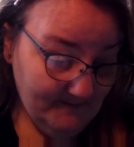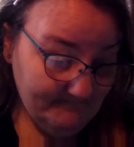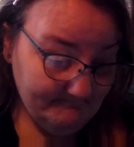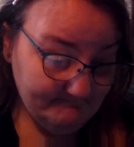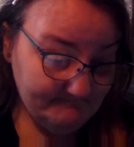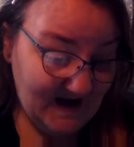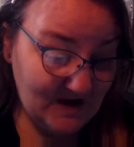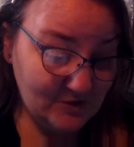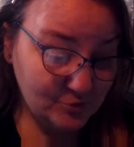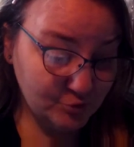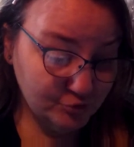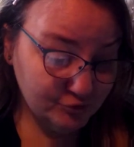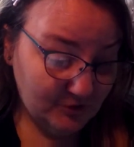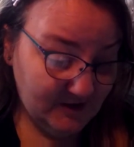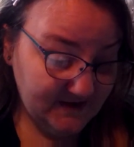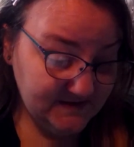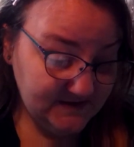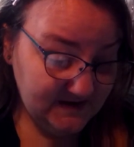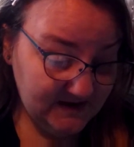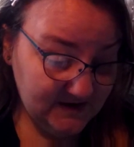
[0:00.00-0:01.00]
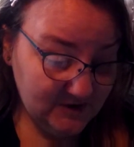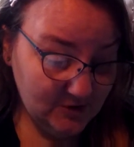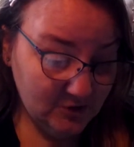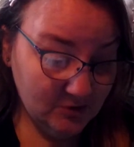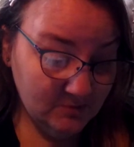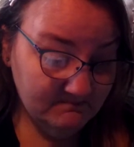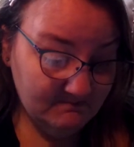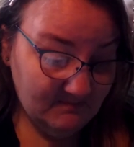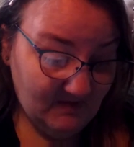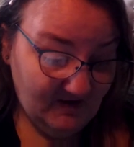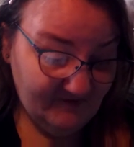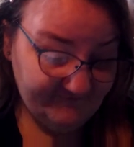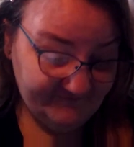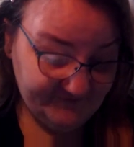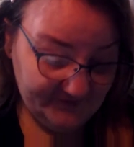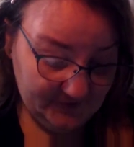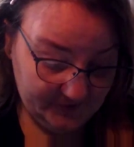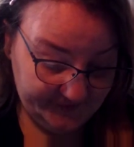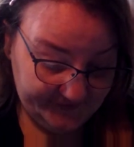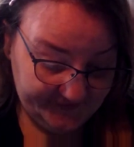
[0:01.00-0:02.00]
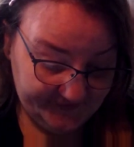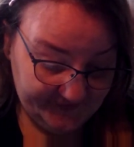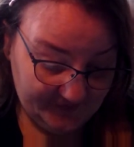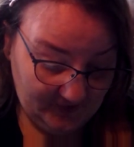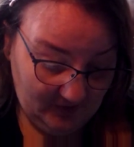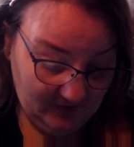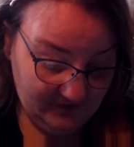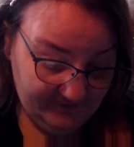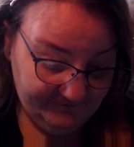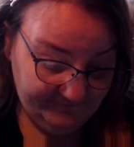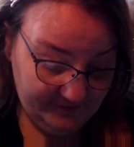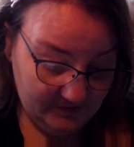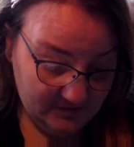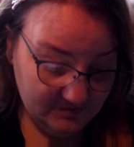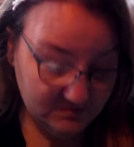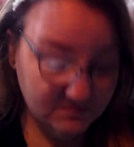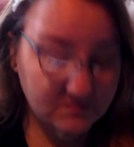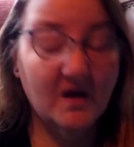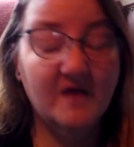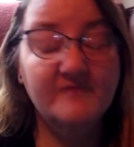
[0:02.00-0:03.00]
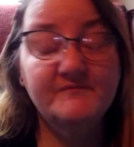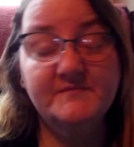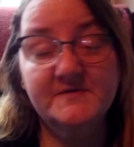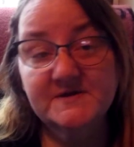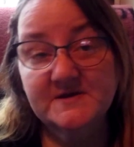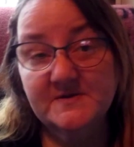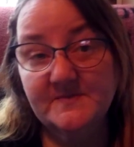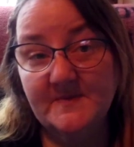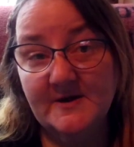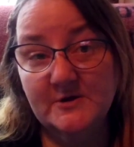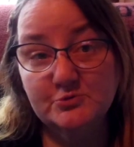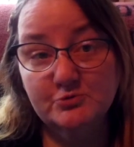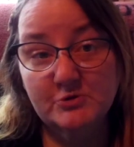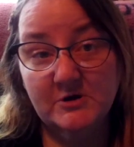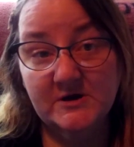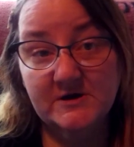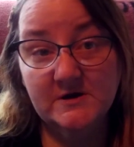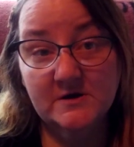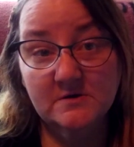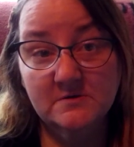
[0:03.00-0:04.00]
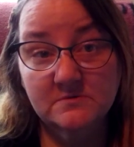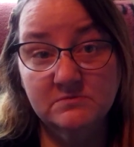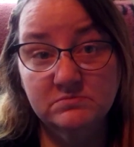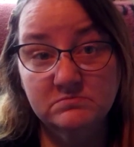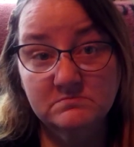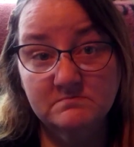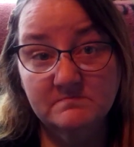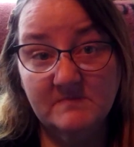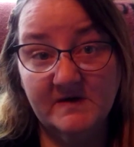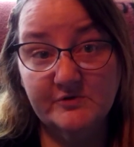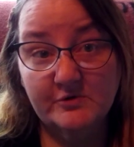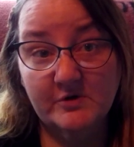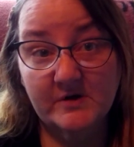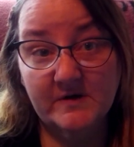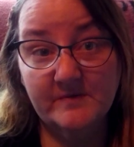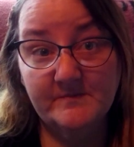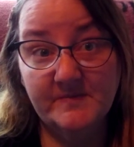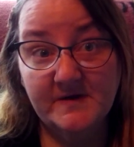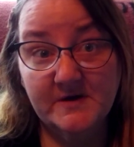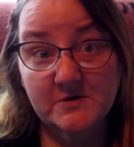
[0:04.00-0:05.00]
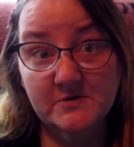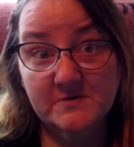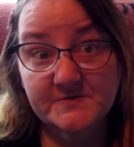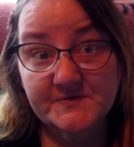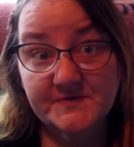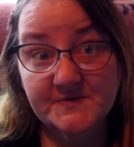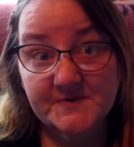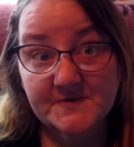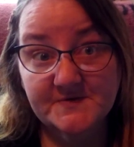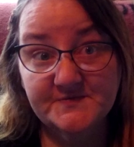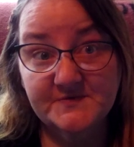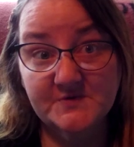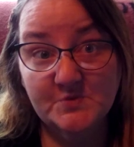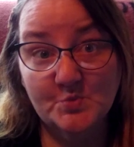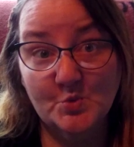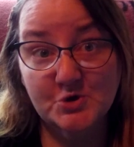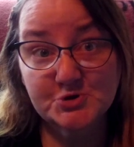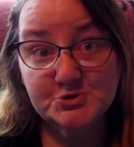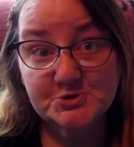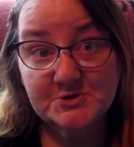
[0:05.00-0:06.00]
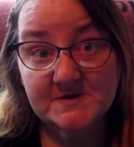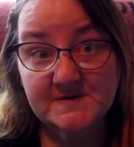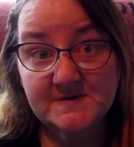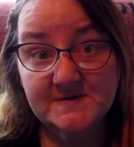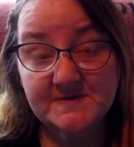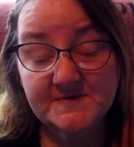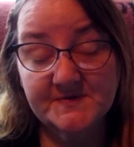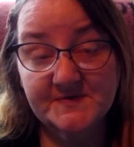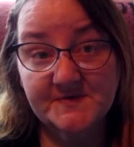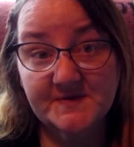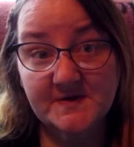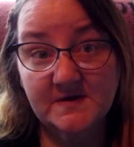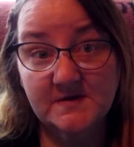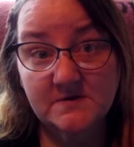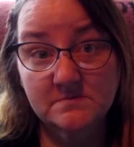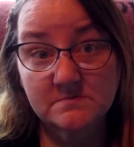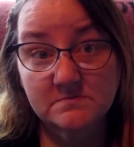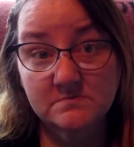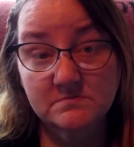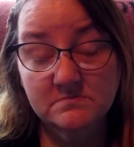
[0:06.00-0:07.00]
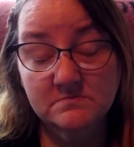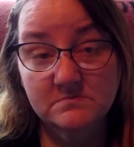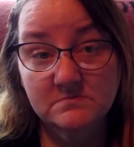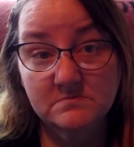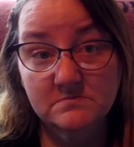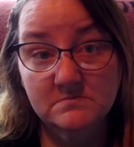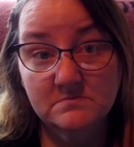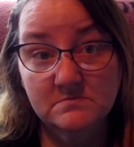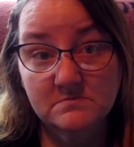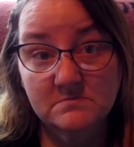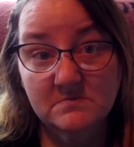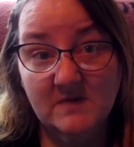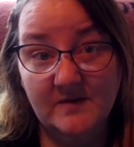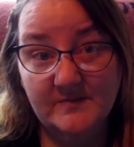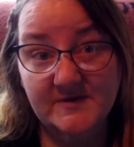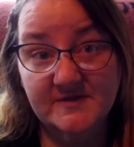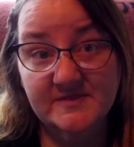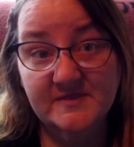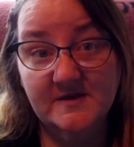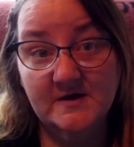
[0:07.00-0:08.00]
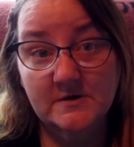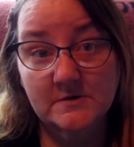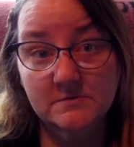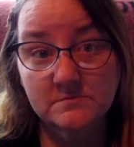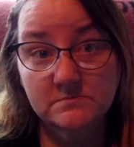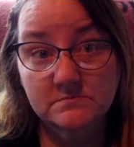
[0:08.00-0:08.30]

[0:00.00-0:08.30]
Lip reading: Mount Rainier muffler scarf. I've been to Mount Rainier. My grandparents lived in Washington State. I've been there.